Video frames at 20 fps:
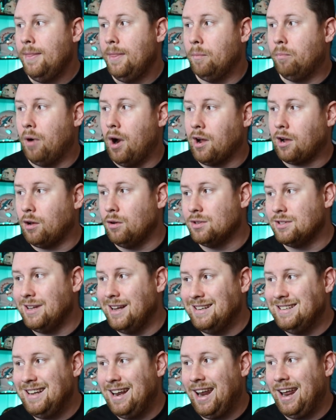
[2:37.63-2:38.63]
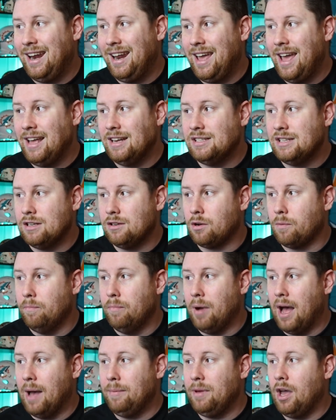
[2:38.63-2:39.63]
the Broncos nineteen eighty-eight took
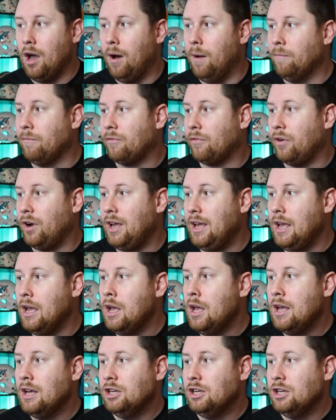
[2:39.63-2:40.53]
Bobby Humphrey,